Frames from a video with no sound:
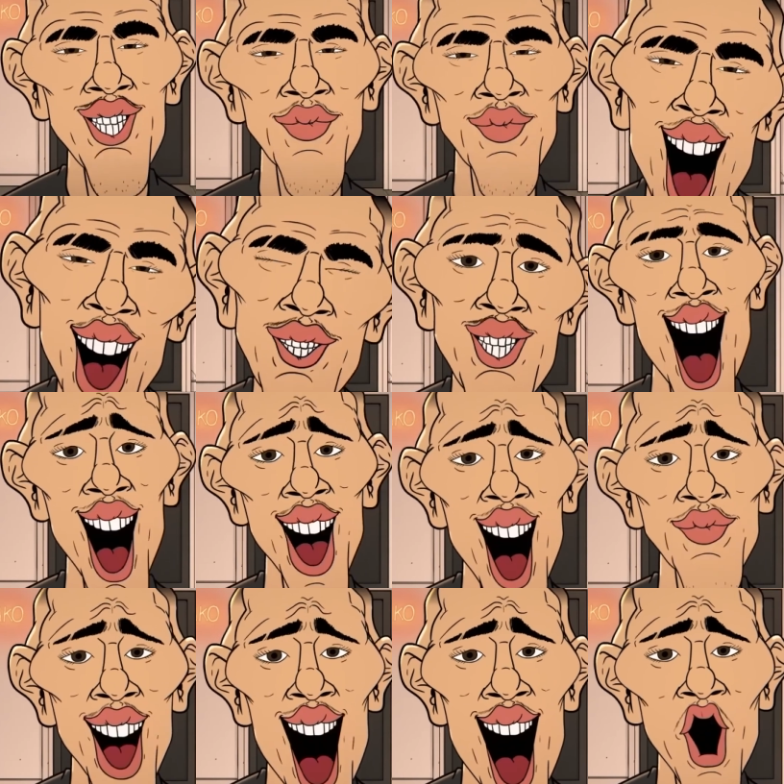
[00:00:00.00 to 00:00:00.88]
boy
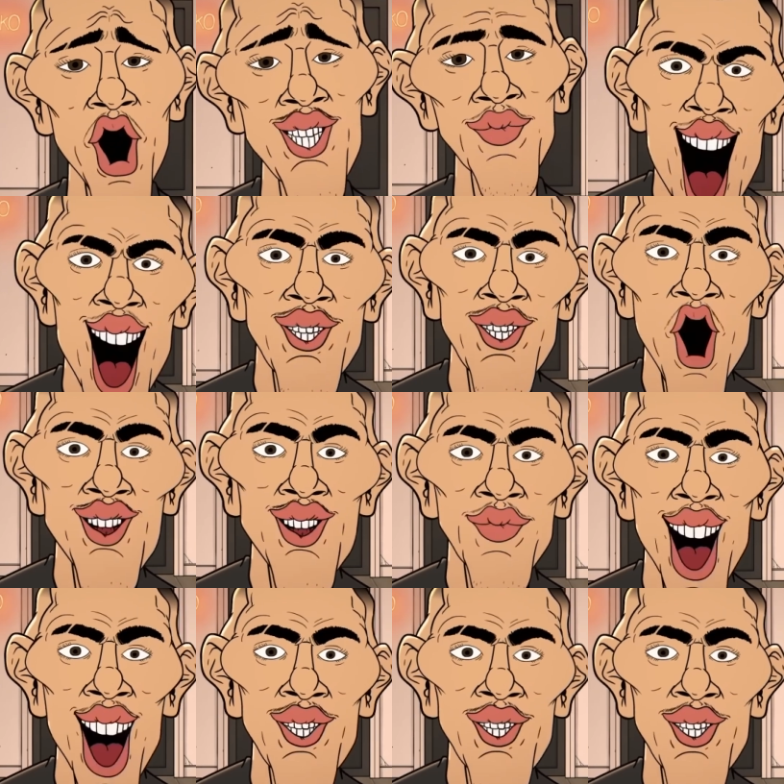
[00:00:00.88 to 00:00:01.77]
come up here and mess
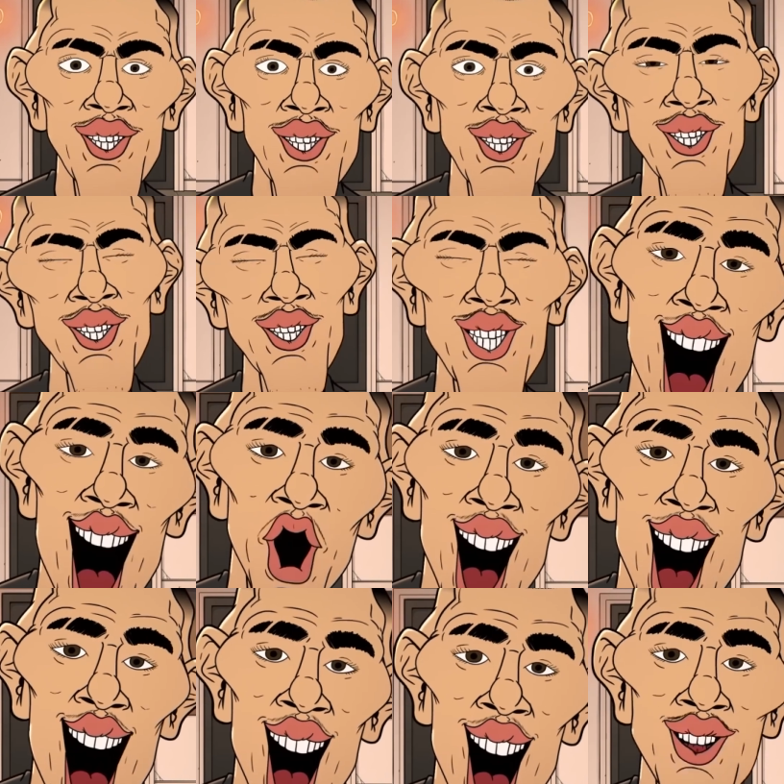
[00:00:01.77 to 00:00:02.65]
with me. Okay.
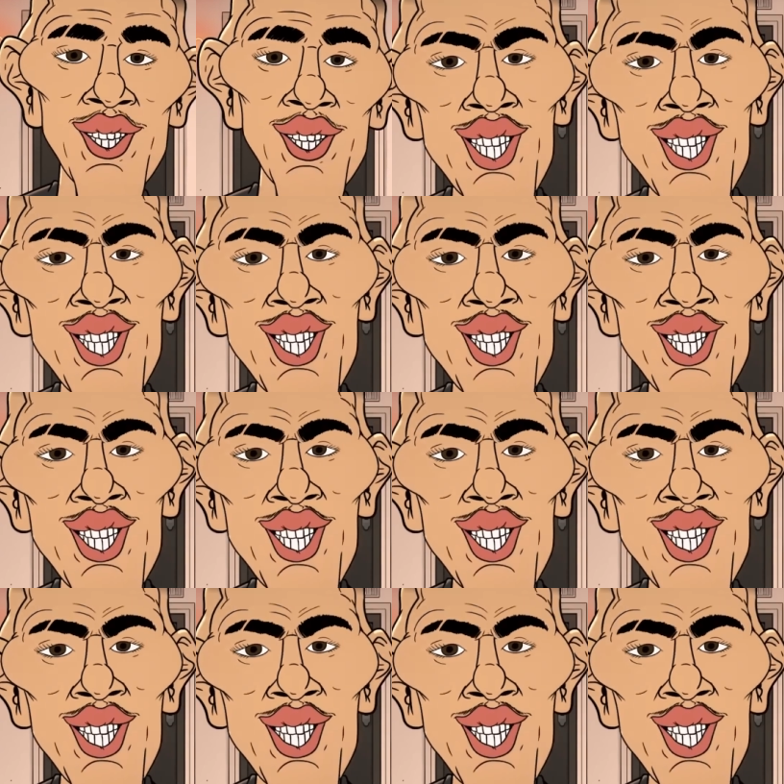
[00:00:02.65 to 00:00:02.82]
You all